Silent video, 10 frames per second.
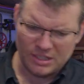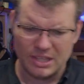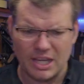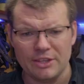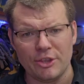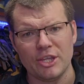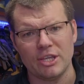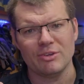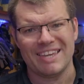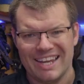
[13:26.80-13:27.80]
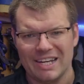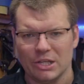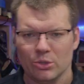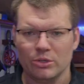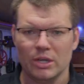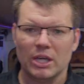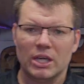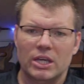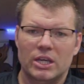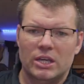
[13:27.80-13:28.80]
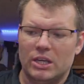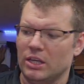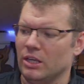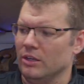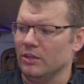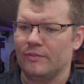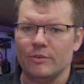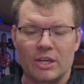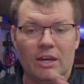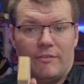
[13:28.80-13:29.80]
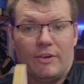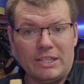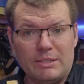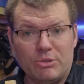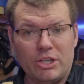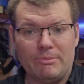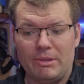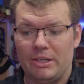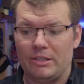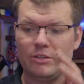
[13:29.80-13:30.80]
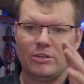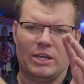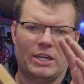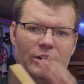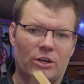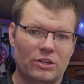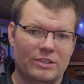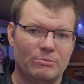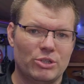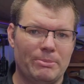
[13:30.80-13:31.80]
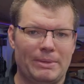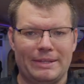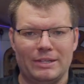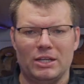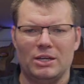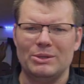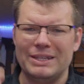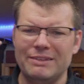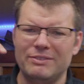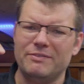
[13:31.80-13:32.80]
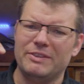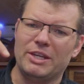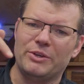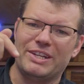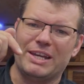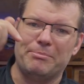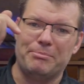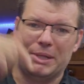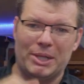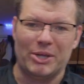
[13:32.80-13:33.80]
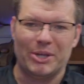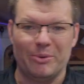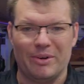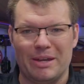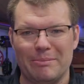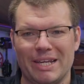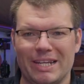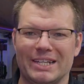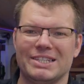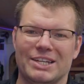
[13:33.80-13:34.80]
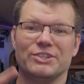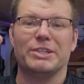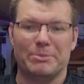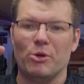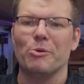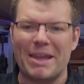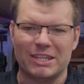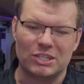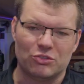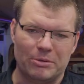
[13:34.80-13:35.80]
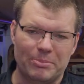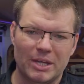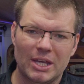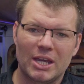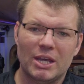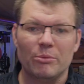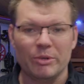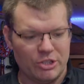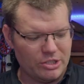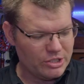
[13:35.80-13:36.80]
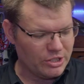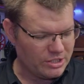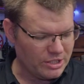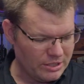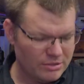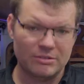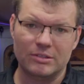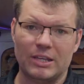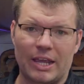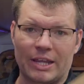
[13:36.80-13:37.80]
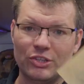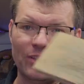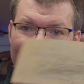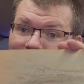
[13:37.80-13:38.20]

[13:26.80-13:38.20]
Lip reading: the other thing you can do, if you can't find some cheap leather, you can't get a hold of some cheap leather, I'll leave the video down below where I made essentially the poor man's strop, which is just actually the